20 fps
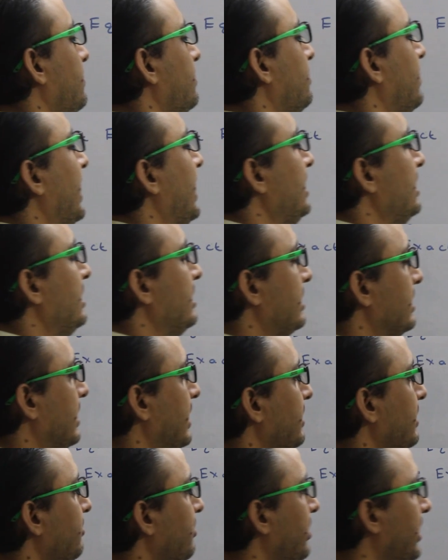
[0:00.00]
minus
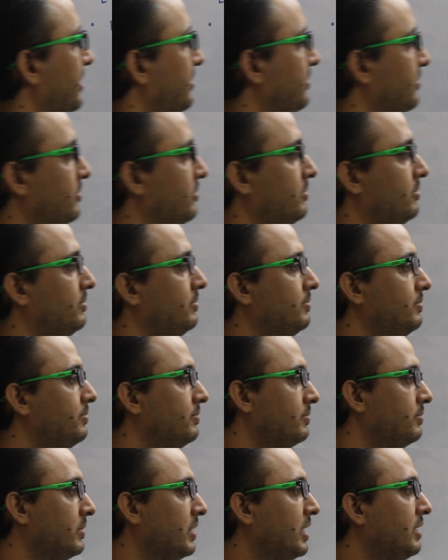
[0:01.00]
ny.
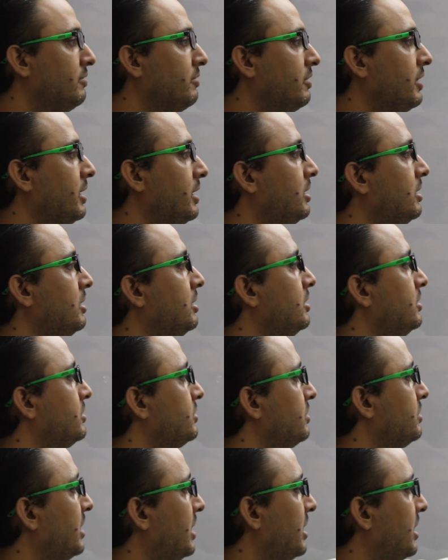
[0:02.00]

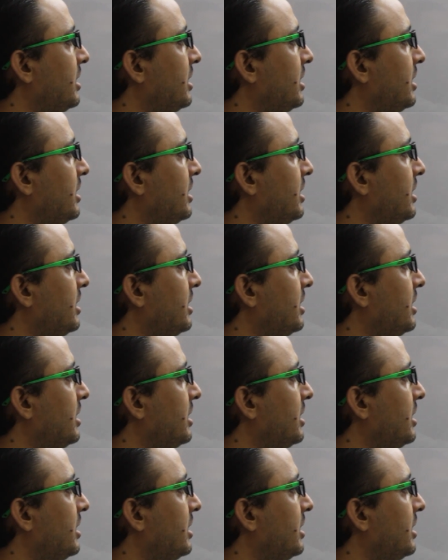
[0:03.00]
So there